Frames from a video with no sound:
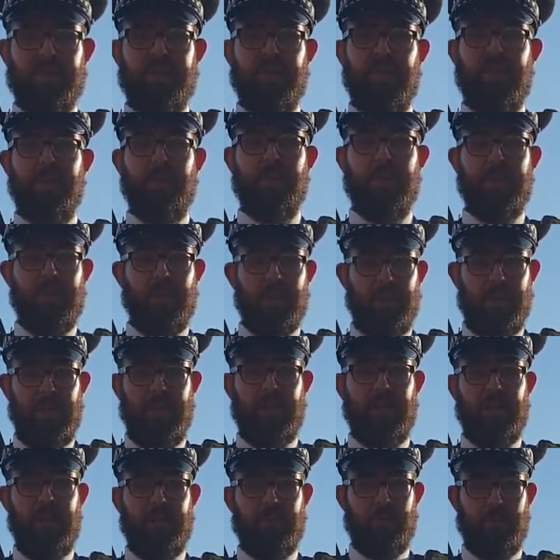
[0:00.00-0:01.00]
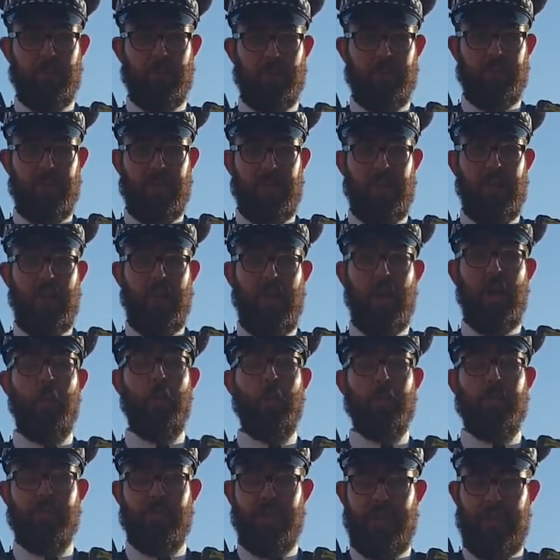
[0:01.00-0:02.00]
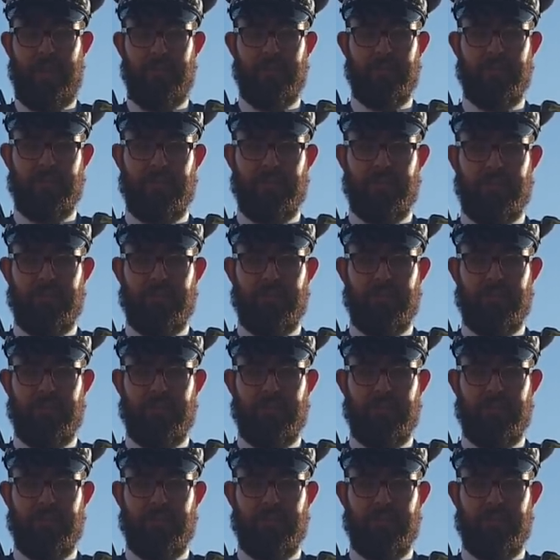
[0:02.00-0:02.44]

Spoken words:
So that we're not going over all old ground,